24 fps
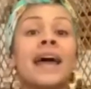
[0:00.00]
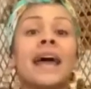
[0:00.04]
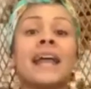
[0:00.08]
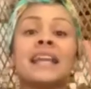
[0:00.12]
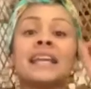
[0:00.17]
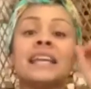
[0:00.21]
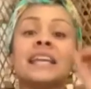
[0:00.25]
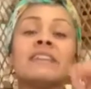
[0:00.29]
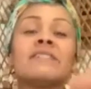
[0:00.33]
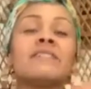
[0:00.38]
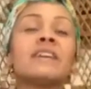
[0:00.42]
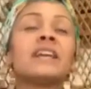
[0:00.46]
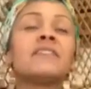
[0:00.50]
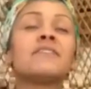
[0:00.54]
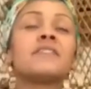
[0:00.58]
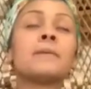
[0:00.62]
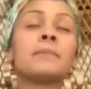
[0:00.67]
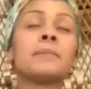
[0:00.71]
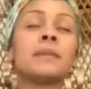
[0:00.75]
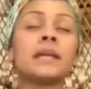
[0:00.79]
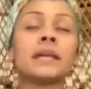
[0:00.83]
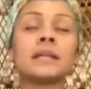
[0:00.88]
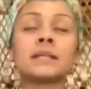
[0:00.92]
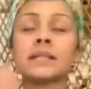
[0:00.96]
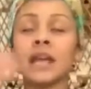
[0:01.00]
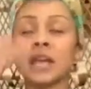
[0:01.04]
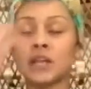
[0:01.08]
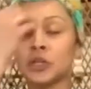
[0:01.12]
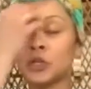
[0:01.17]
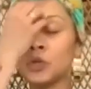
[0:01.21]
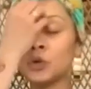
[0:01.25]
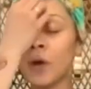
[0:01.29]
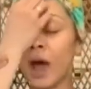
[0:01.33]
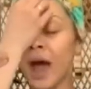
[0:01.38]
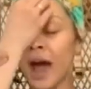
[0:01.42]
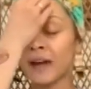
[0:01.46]
And even if it means that
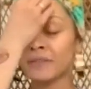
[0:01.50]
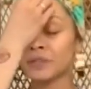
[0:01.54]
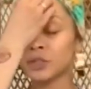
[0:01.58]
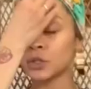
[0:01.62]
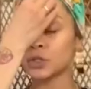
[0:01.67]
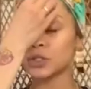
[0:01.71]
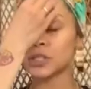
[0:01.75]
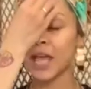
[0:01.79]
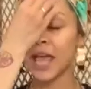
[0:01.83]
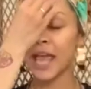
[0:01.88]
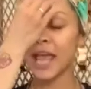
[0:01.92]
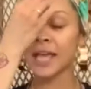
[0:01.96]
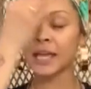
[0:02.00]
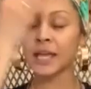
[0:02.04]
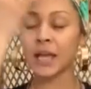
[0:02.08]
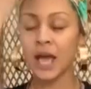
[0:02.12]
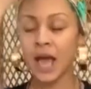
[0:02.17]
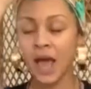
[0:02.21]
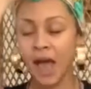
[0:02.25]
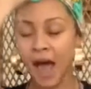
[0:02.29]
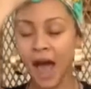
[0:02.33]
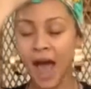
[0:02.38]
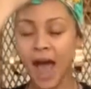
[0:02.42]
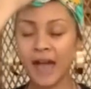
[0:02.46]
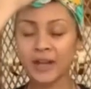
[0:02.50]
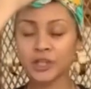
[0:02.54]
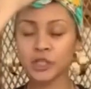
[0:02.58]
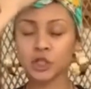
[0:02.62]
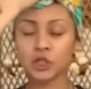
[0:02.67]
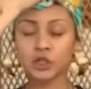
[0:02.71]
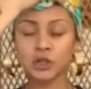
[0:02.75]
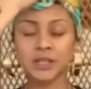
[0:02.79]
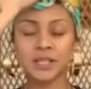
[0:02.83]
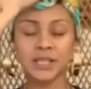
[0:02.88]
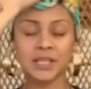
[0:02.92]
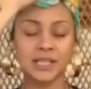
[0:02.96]
you have to take
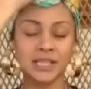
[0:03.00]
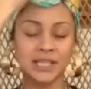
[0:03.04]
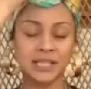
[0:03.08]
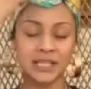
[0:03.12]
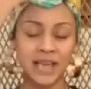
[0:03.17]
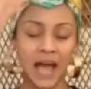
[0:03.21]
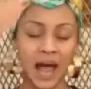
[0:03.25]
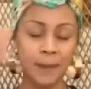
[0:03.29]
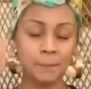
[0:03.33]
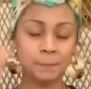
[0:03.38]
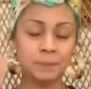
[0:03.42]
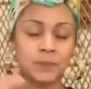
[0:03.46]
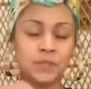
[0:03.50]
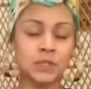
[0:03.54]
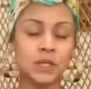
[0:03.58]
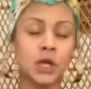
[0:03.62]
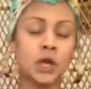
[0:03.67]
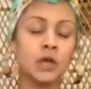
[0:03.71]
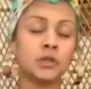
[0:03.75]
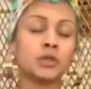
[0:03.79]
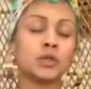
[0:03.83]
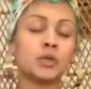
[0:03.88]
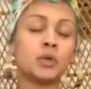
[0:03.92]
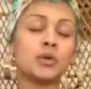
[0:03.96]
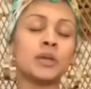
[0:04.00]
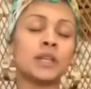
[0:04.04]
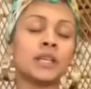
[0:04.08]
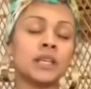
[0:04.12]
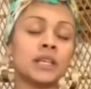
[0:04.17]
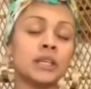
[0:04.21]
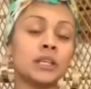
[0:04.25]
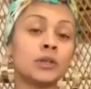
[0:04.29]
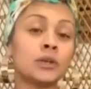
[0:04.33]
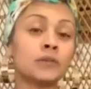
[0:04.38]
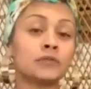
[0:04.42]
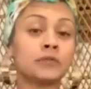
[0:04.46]
extra steps to
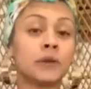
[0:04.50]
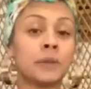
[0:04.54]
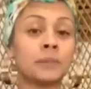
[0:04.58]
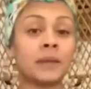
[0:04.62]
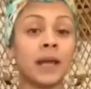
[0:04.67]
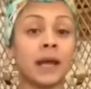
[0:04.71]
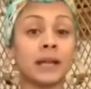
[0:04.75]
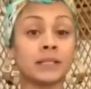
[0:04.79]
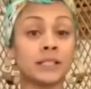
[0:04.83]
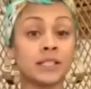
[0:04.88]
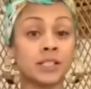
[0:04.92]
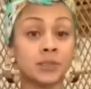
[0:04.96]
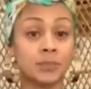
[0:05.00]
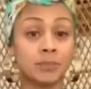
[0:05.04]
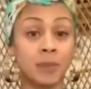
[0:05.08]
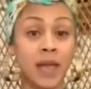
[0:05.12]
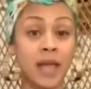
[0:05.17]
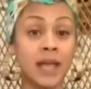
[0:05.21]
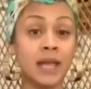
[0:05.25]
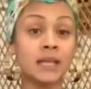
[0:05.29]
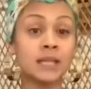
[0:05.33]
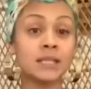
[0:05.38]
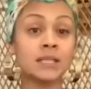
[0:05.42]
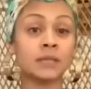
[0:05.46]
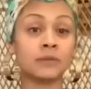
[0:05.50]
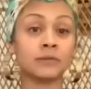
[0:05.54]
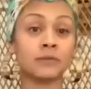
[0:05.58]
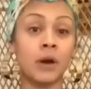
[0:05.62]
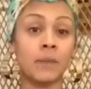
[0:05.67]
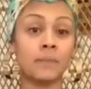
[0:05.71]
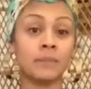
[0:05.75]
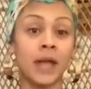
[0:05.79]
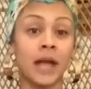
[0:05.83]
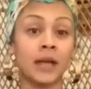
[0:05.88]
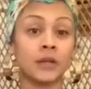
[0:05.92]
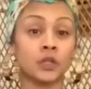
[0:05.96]
heal from that space,
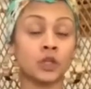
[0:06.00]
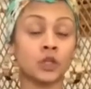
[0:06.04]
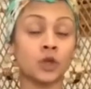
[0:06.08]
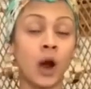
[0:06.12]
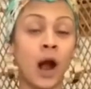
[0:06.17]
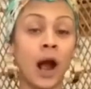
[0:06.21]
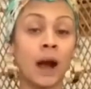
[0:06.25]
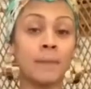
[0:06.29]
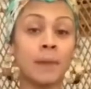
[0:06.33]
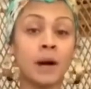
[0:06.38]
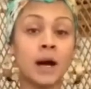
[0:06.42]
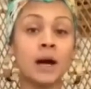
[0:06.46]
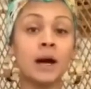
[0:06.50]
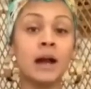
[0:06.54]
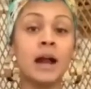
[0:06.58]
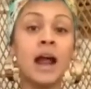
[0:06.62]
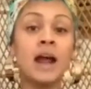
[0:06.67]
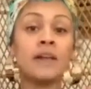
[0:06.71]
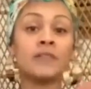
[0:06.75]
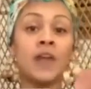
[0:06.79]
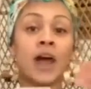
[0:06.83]
from that trauma,